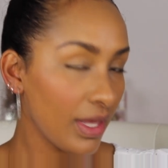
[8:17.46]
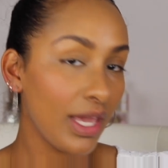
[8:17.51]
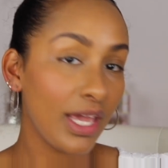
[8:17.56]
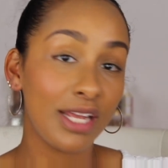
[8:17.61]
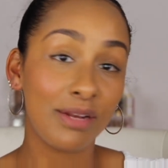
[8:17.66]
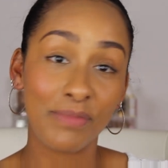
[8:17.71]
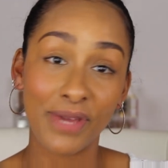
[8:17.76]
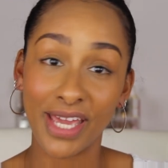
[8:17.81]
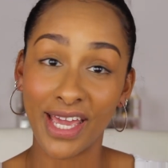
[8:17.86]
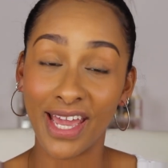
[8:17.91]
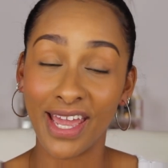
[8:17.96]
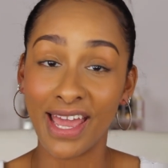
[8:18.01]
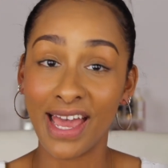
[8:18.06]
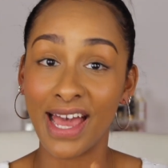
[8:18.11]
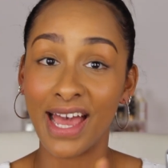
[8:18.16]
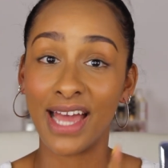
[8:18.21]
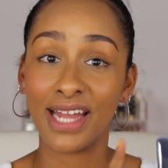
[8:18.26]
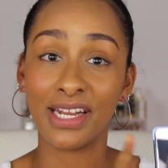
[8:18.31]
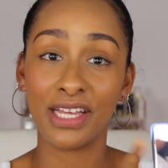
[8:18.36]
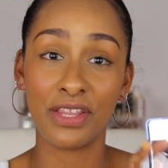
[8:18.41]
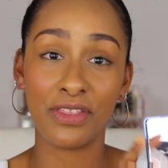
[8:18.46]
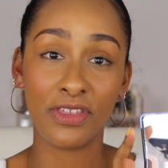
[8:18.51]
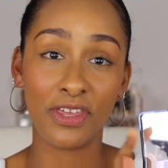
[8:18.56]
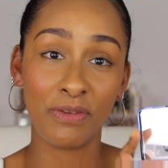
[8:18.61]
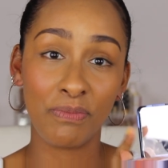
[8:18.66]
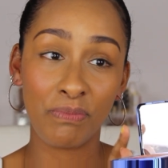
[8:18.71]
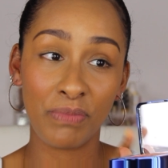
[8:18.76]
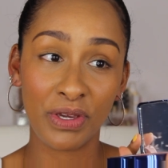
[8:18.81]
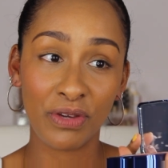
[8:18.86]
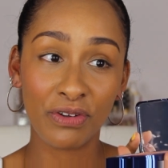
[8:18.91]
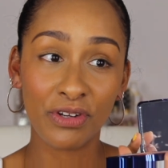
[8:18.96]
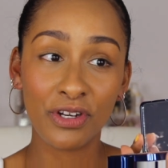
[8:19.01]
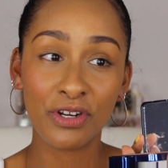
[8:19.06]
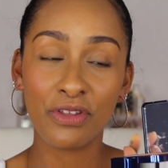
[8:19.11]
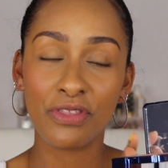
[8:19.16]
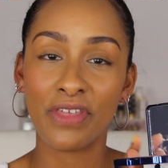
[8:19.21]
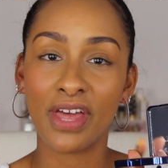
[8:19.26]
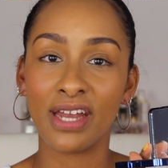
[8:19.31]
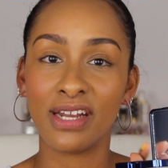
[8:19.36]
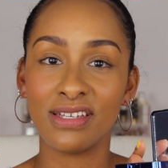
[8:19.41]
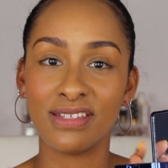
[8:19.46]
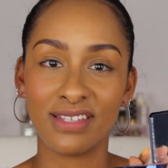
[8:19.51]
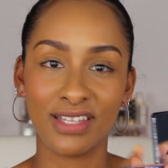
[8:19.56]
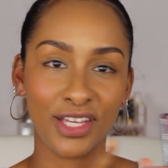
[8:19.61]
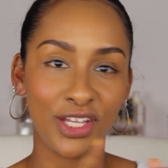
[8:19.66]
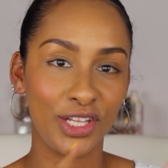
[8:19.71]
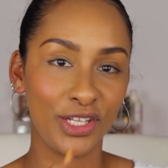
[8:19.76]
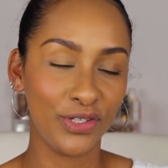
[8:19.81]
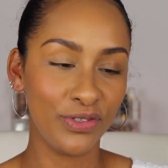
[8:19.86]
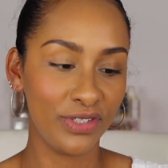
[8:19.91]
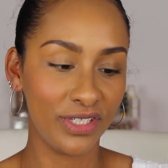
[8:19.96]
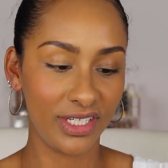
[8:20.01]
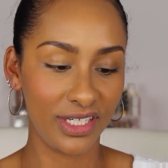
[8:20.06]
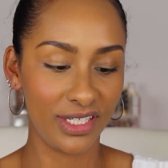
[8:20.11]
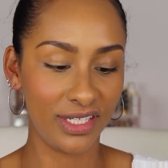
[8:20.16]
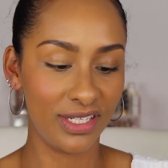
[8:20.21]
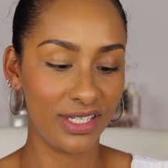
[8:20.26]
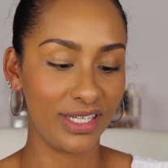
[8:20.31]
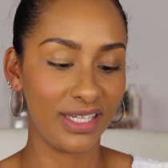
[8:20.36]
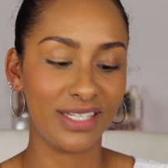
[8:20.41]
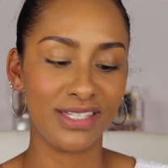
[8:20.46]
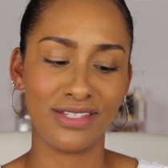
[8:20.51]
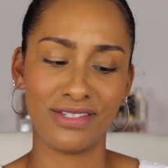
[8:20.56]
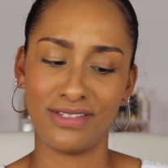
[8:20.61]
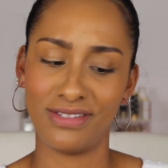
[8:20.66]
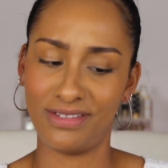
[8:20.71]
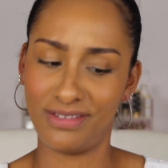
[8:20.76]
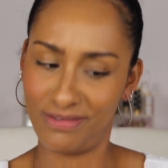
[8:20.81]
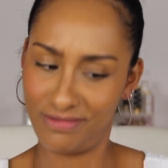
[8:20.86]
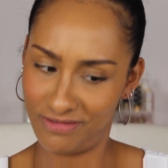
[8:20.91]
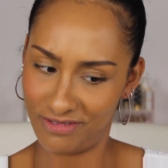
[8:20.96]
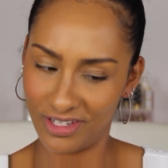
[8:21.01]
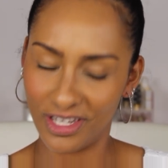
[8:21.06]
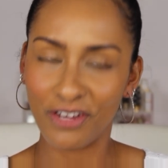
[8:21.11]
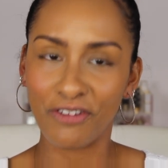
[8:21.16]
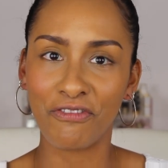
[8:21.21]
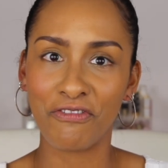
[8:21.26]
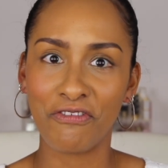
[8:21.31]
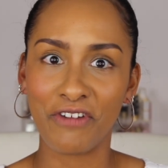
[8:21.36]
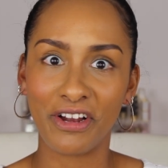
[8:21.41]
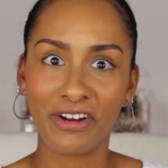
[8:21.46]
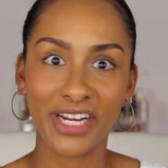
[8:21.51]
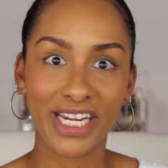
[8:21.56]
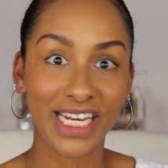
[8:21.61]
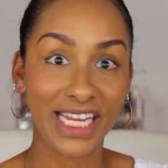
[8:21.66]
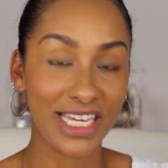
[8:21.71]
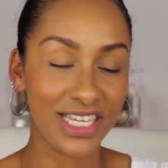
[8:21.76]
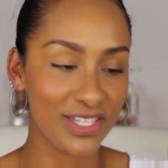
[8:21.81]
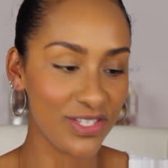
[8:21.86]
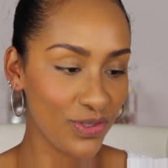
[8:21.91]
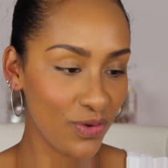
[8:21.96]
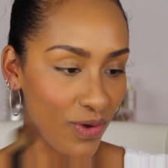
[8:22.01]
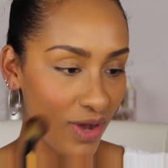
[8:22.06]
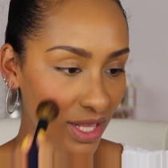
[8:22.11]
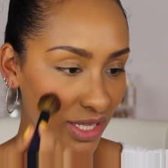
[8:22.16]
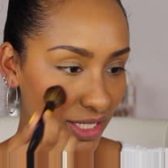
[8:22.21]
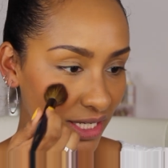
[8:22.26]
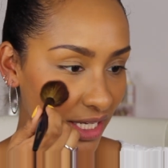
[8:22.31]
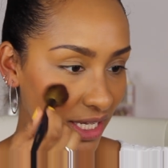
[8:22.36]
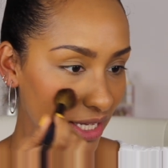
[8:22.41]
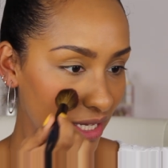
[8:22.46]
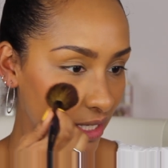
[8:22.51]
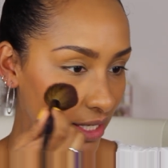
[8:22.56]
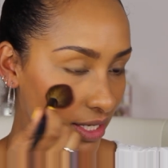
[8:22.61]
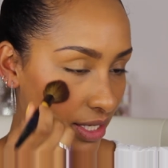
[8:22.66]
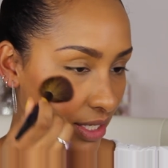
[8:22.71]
And may I add, the mirror that is included is very nice quality.